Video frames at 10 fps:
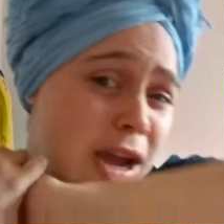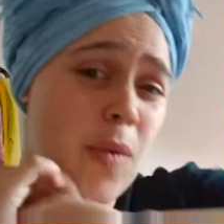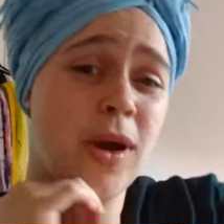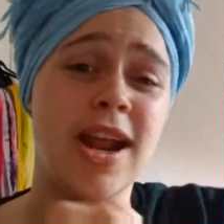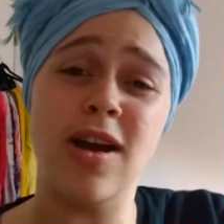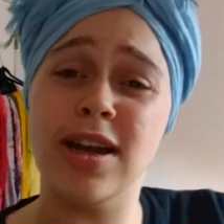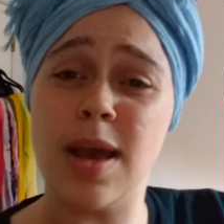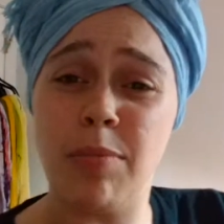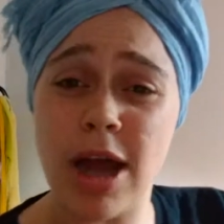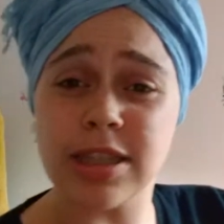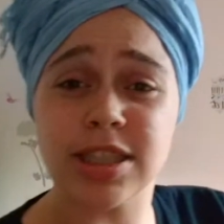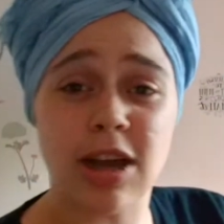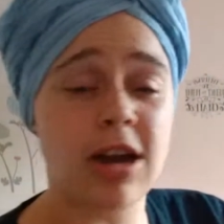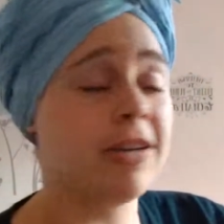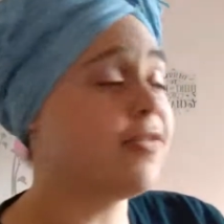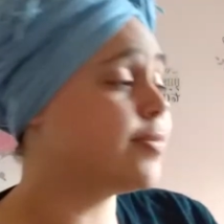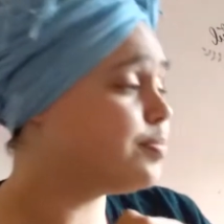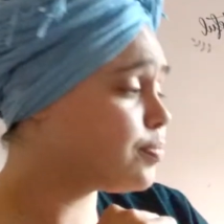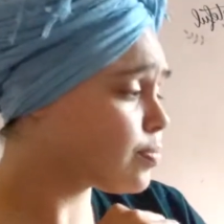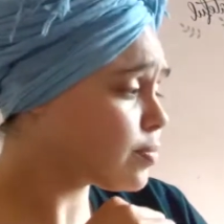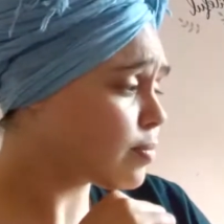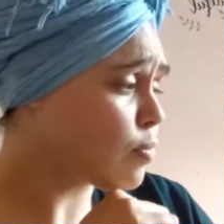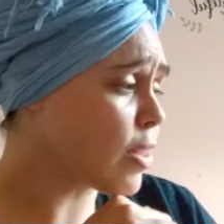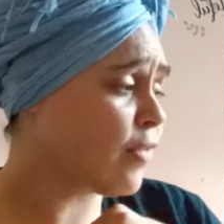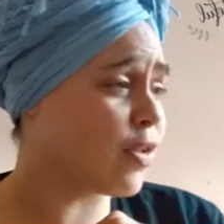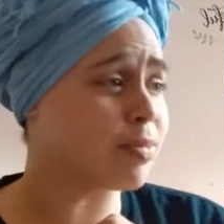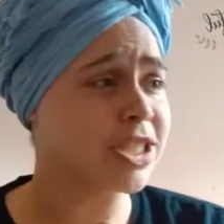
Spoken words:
went out and I bought a scarf from